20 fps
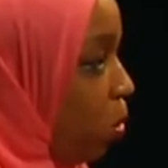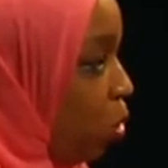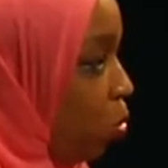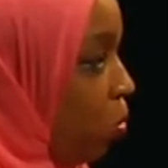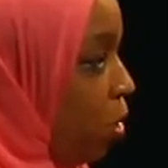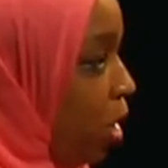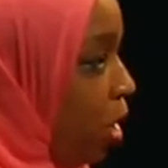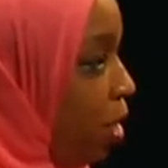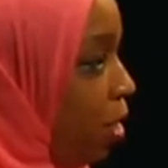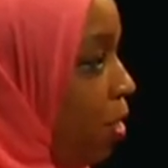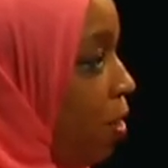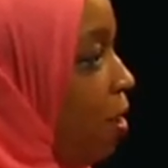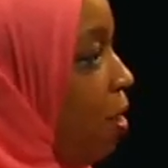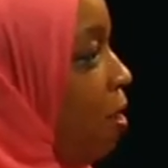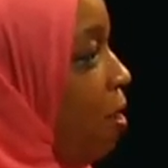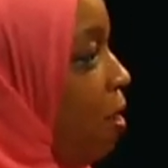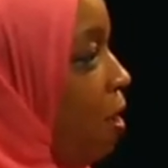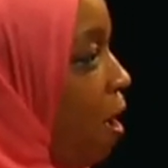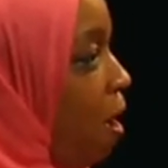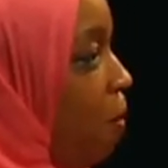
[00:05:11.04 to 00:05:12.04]
between
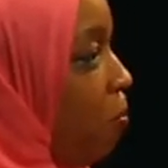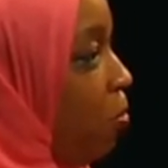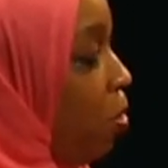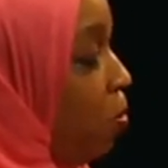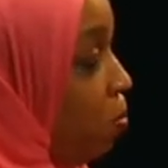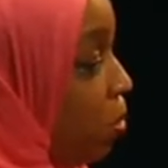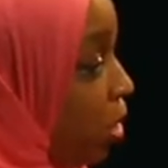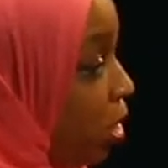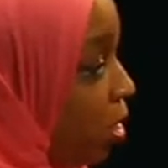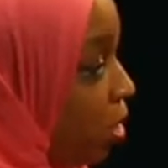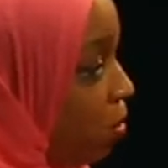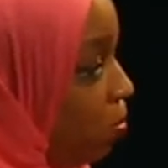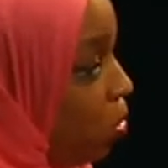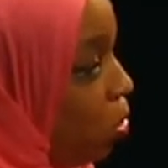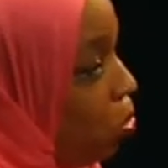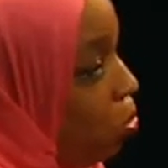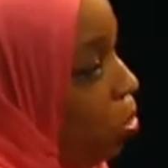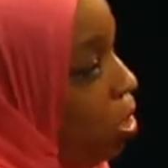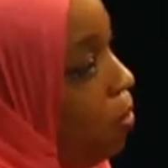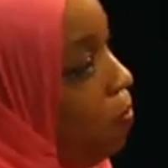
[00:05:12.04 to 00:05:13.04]
um, the Muslims
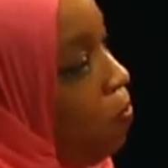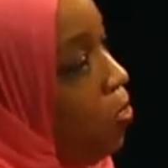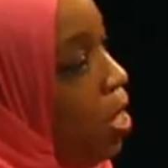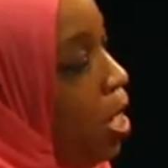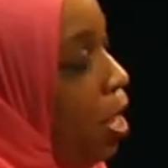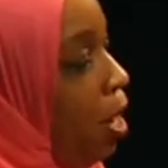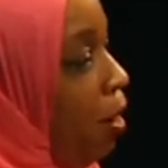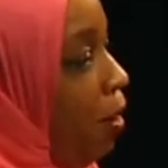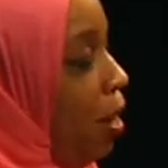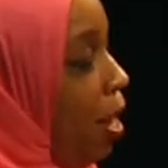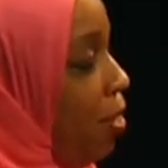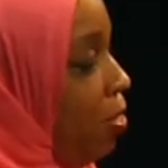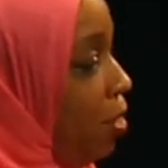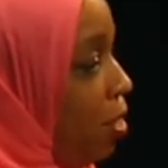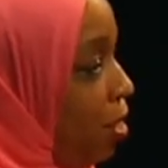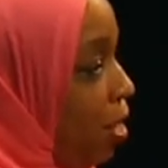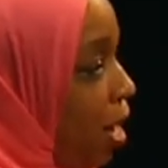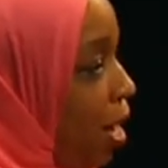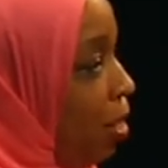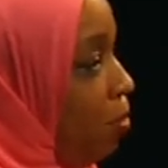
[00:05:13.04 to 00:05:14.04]
who live there and the
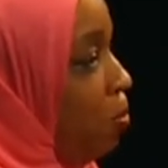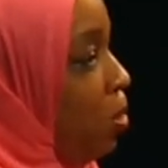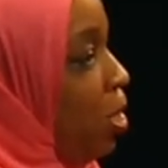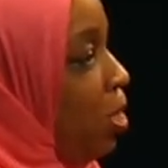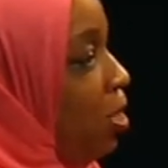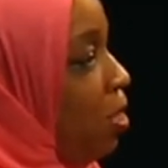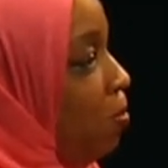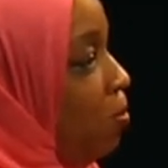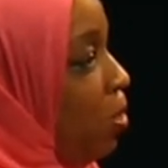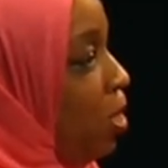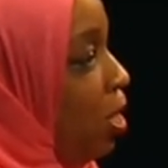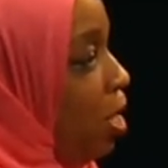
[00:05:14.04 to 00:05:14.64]
non Muslims and